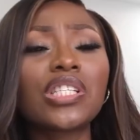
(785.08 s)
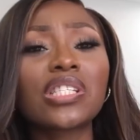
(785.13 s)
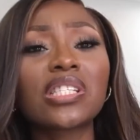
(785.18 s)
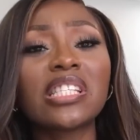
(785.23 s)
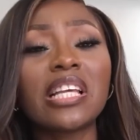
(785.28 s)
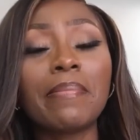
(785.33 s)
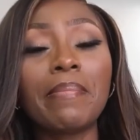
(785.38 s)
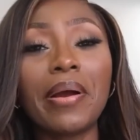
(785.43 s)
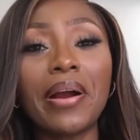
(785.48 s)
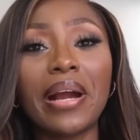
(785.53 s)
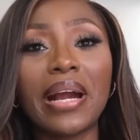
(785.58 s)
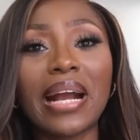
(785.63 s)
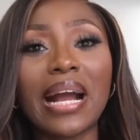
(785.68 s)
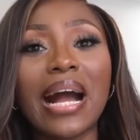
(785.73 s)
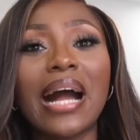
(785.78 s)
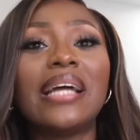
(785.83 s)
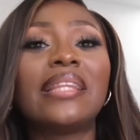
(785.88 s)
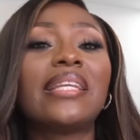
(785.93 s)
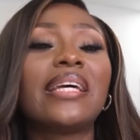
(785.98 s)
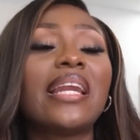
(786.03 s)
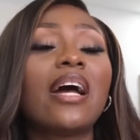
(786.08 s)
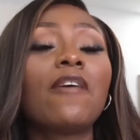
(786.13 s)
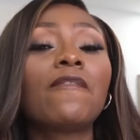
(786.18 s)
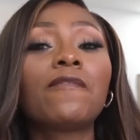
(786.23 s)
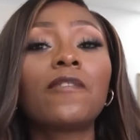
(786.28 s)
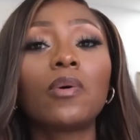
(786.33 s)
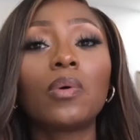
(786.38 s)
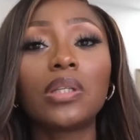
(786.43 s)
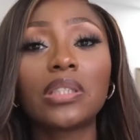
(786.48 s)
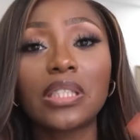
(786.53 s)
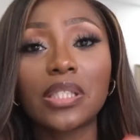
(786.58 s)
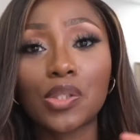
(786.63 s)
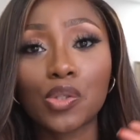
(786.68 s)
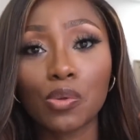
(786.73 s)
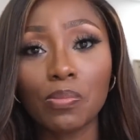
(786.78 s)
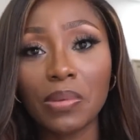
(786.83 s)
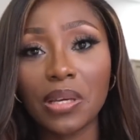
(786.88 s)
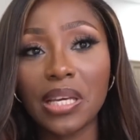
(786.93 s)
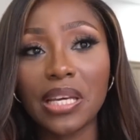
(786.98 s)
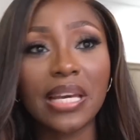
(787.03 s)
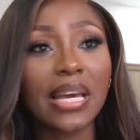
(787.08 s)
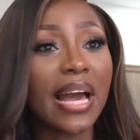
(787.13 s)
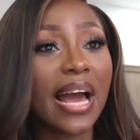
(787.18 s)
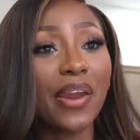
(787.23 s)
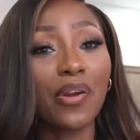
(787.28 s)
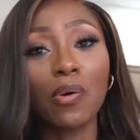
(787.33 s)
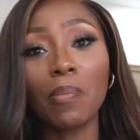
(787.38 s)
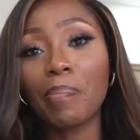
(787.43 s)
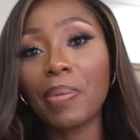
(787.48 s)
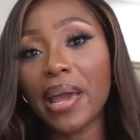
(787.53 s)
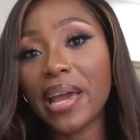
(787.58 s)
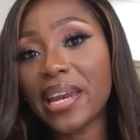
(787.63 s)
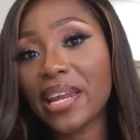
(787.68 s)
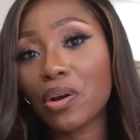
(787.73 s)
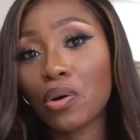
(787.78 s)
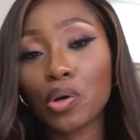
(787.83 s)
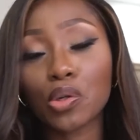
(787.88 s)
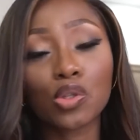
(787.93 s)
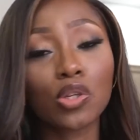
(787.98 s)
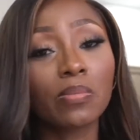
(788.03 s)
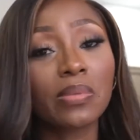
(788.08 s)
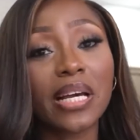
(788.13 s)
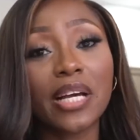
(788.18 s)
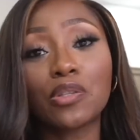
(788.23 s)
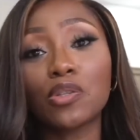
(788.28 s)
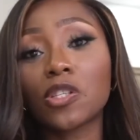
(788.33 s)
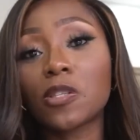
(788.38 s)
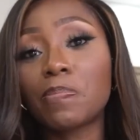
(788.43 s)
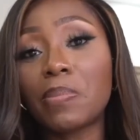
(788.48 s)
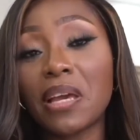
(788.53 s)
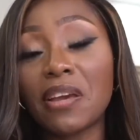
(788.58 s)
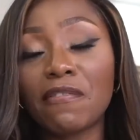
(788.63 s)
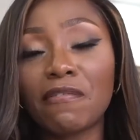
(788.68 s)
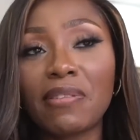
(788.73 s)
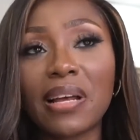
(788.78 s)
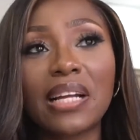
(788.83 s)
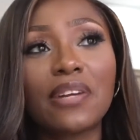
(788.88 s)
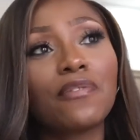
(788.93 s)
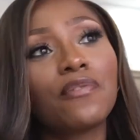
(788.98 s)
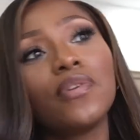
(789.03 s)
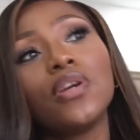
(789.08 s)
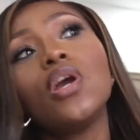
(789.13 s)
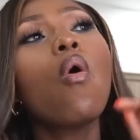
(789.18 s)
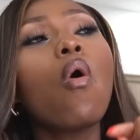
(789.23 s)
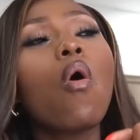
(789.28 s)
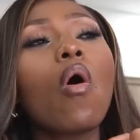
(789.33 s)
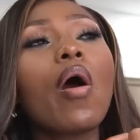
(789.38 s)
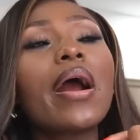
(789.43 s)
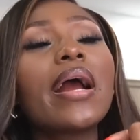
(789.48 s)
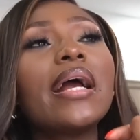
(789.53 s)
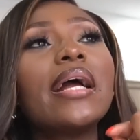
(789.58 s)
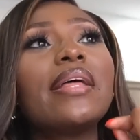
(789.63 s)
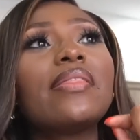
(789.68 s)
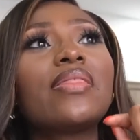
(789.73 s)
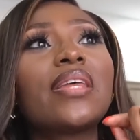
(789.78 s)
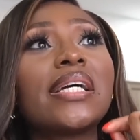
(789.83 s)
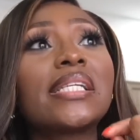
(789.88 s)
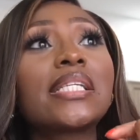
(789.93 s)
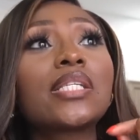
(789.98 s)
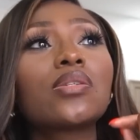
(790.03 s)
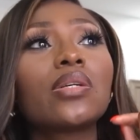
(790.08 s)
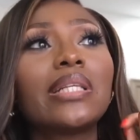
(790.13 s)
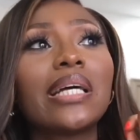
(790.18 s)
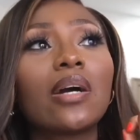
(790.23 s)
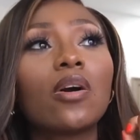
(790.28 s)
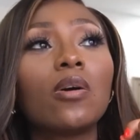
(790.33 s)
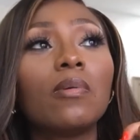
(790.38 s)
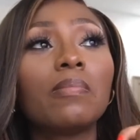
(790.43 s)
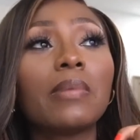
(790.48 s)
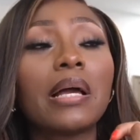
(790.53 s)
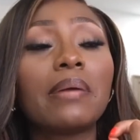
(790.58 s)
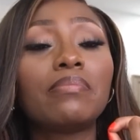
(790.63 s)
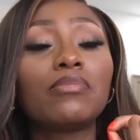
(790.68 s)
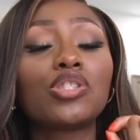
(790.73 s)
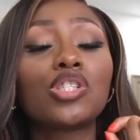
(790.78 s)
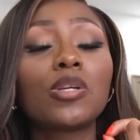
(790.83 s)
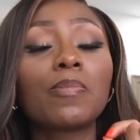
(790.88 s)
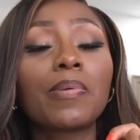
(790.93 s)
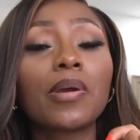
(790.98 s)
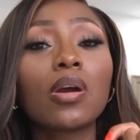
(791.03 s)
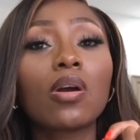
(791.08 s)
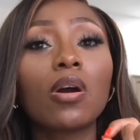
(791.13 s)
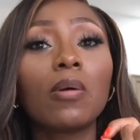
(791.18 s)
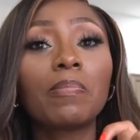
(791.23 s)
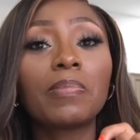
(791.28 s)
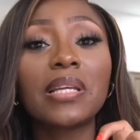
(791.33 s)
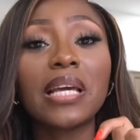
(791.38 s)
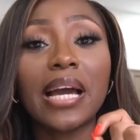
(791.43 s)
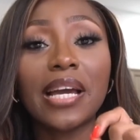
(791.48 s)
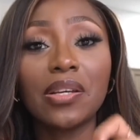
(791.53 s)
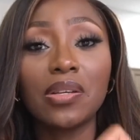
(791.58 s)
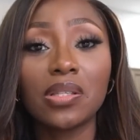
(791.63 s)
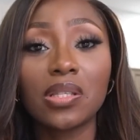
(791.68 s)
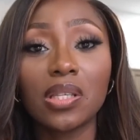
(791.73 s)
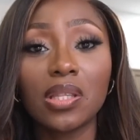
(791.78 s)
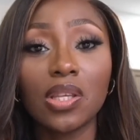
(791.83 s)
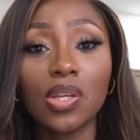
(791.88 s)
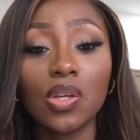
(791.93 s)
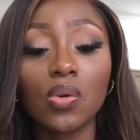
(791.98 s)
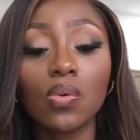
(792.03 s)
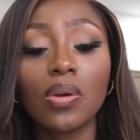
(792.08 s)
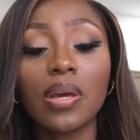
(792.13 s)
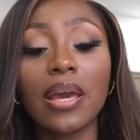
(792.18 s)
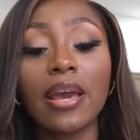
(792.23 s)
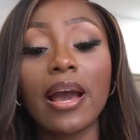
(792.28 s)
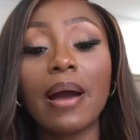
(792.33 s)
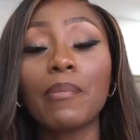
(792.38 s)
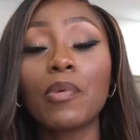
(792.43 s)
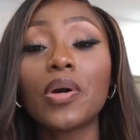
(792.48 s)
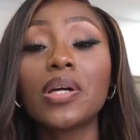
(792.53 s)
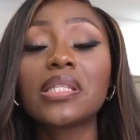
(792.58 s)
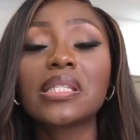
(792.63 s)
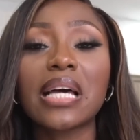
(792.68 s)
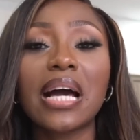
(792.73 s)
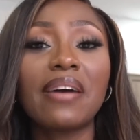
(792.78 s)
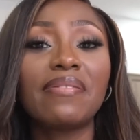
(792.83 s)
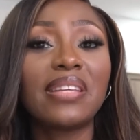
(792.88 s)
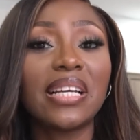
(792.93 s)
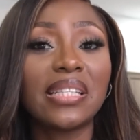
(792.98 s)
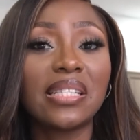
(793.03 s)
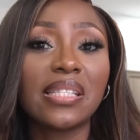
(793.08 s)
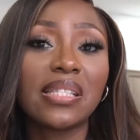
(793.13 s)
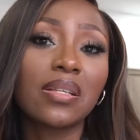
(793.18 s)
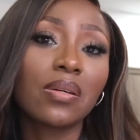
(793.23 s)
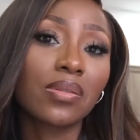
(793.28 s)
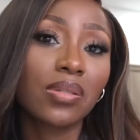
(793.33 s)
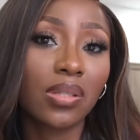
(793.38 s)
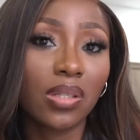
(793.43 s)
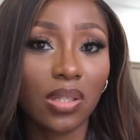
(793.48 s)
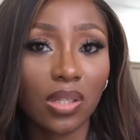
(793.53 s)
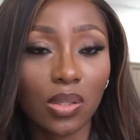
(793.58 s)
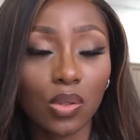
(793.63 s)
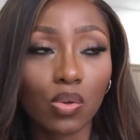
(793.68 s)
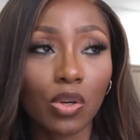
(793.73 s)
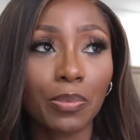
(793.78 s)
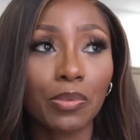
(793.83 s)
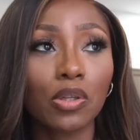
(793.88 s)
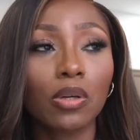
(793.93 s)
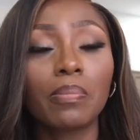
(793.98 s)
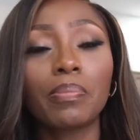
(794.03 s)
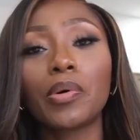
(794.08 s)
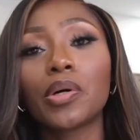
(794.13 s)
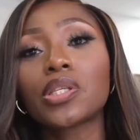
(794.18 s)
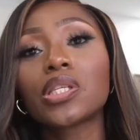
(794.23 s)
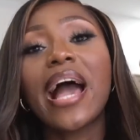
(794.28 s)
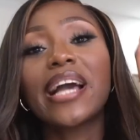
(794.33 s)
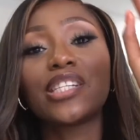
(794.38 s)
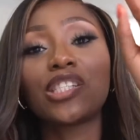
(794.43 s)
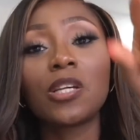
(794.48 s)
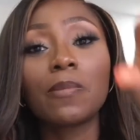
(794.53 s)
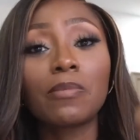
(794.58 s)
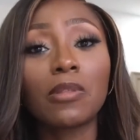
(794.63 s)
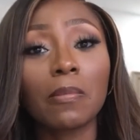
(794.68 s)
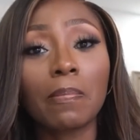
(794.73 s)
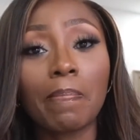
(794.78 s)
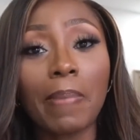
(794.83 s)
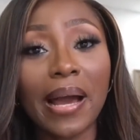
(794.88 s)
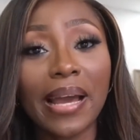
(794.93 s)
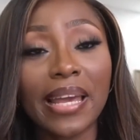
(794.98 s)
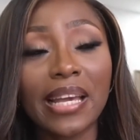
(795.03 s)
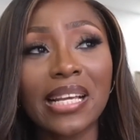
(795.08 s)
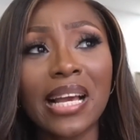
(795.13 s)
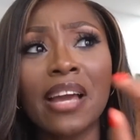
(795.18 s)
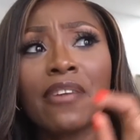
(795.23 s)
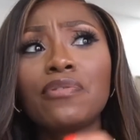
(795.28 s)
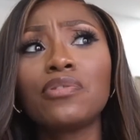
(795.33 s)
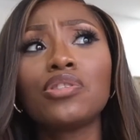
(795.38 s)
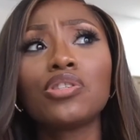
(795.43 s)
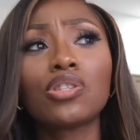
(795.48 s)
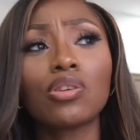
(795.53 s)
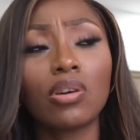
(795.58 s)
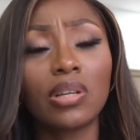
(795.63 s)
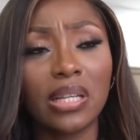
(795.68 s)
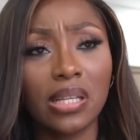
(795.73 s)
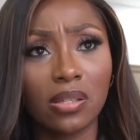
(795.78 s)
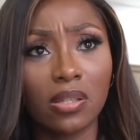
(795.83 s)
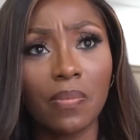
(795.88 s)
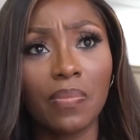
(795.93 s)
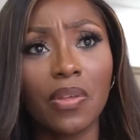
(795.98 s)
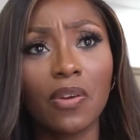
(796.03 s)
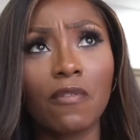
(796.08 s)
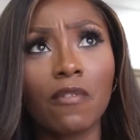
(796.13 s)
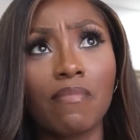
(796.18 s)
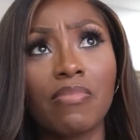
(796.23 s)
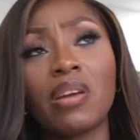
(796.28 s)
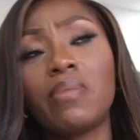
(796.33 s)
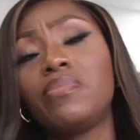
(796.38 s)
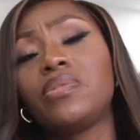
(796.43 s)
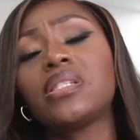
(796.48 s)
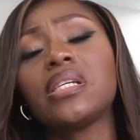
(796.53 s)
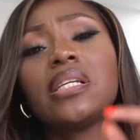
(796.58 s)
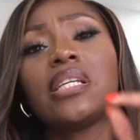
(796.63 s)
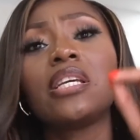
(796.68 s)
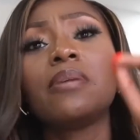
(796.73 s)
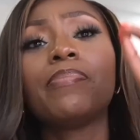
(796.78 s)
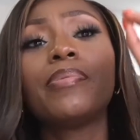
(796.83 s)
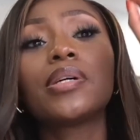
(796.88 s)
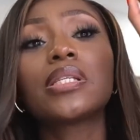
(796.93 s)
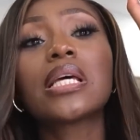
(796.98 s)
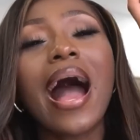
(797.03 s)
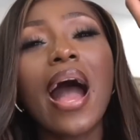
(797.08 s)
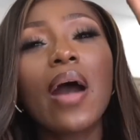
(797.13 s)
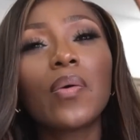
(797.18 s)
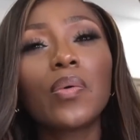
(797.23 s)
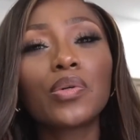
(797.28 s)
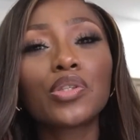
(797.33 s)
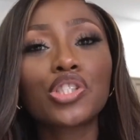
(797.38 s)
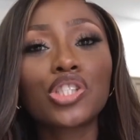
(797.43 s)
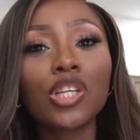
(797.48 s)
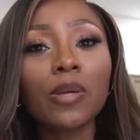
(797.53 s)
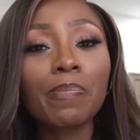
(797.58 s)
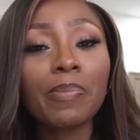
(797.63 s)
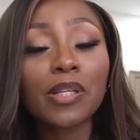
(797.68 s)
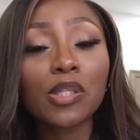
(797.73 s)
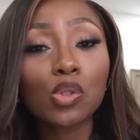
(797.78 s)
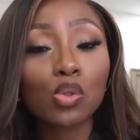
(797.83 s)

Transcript: is in America, and they now forward it to me here. I don't pay any customs, I just pay a flat fee. Or there's this other com um, shipping company I use in the U K. I'm going to have their details in the description box. I ship the package. I even ordered something from them recently, but I will ship it